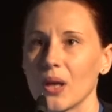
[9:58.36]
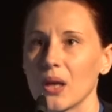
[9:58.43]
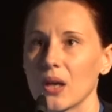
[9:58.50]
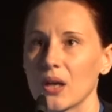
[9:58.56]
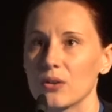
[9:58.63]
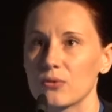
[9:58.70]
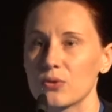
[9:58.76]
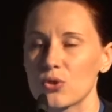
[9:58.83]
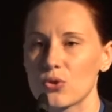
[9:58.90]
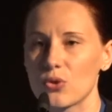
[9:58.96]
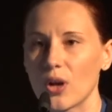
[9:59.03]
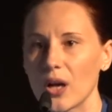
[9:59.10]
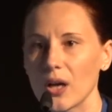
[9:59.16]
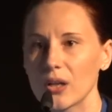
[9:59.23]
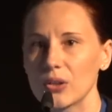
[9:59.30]
kind of
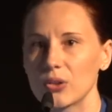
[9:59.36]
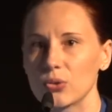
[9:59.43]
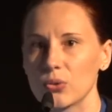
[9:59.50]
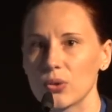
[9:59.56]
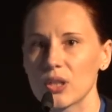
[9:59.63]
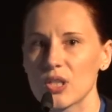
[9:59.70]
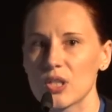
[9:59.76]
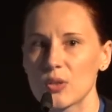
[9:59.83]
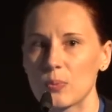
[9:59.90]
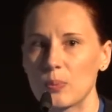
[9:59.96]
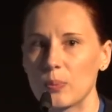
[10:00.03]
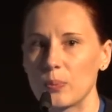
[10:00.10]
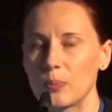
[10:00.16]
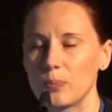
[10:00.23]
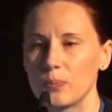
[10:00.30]
try to
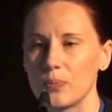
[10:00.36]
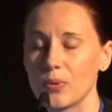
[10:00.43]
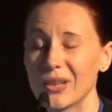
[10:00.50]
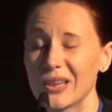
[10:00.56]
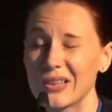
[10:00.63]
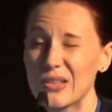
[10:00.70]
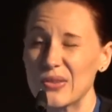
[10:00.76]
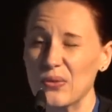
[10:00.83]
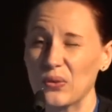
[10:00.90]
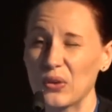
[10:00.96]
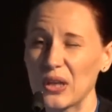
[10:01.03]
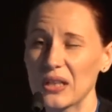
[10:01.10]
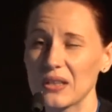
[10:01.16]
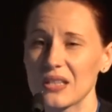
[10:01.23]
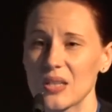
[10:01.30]
at least
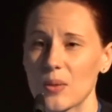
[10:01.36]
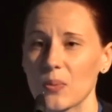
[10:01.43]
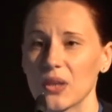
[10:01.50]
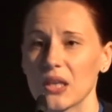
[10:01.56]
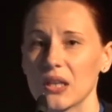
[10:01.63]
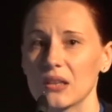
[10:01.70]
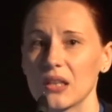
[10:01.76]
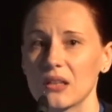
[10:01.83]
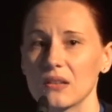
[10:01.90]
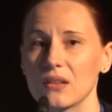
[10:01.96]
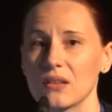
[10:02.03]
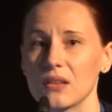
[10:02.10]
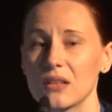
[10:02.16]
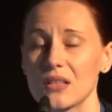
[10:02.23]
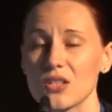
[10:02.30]
feel something that
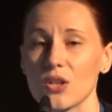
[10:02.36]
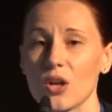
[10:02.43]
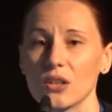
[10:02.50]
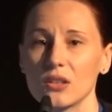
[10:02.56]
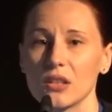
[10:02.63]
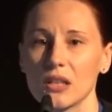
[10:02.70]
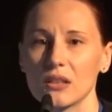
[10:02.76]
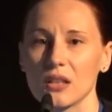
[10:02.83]
is not yet